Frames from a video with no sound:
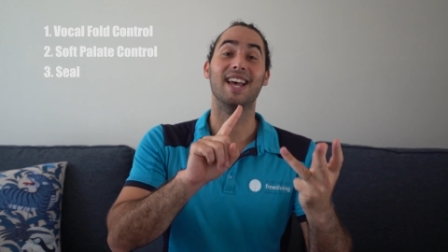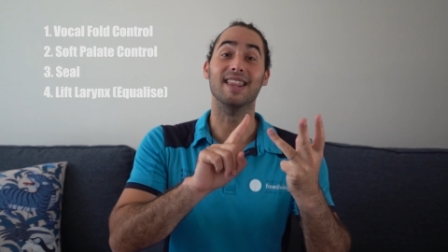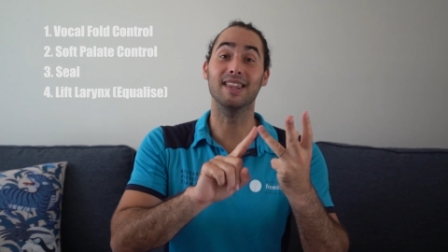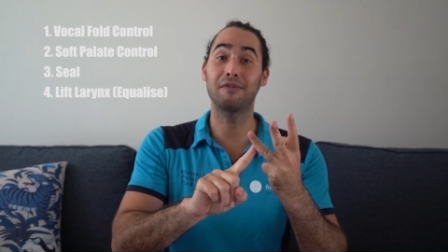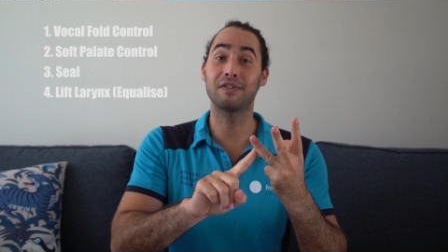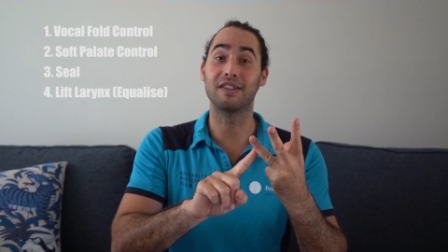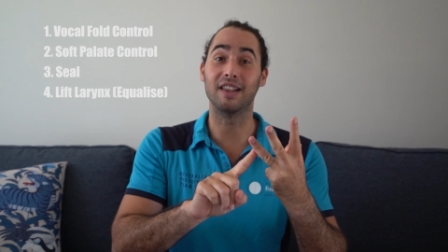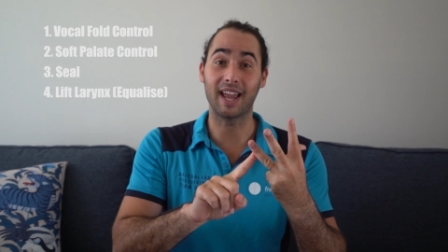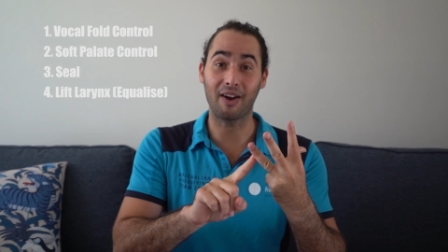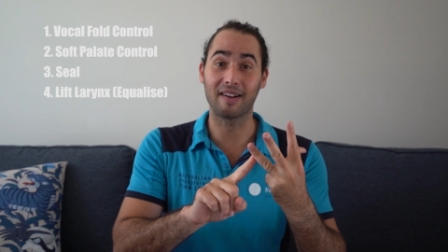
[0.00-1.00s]
lift
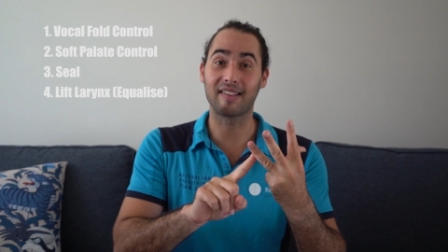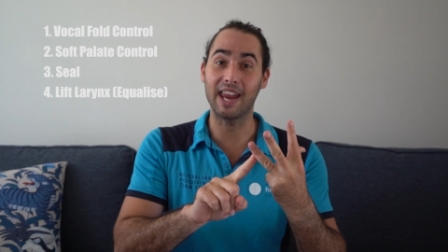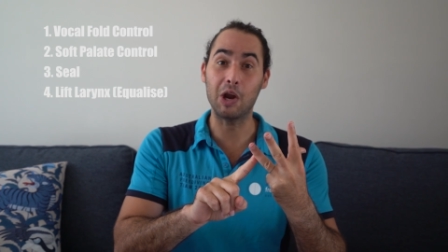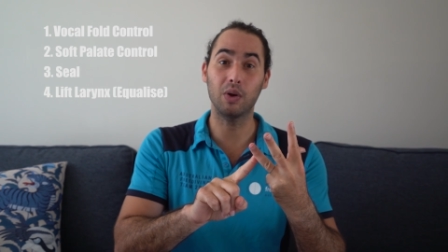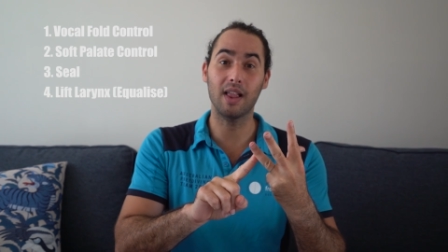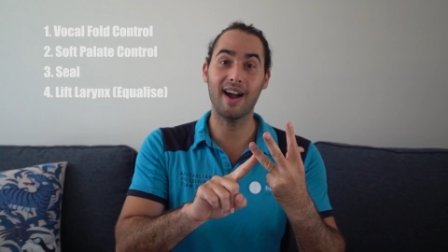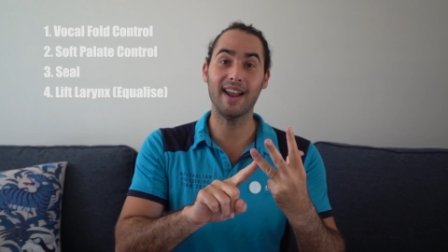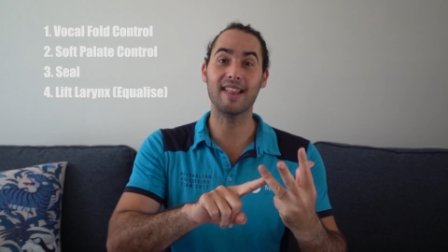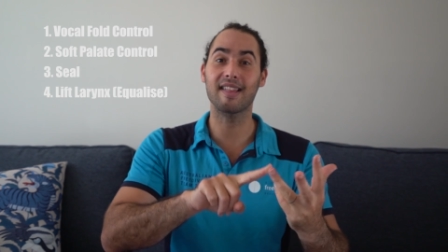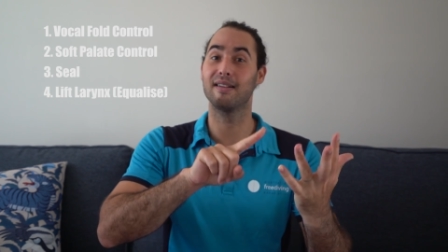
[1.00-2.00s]
the larynx to
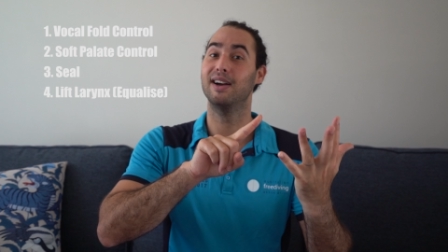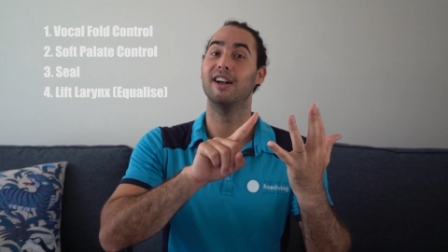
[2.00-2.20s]
equalize,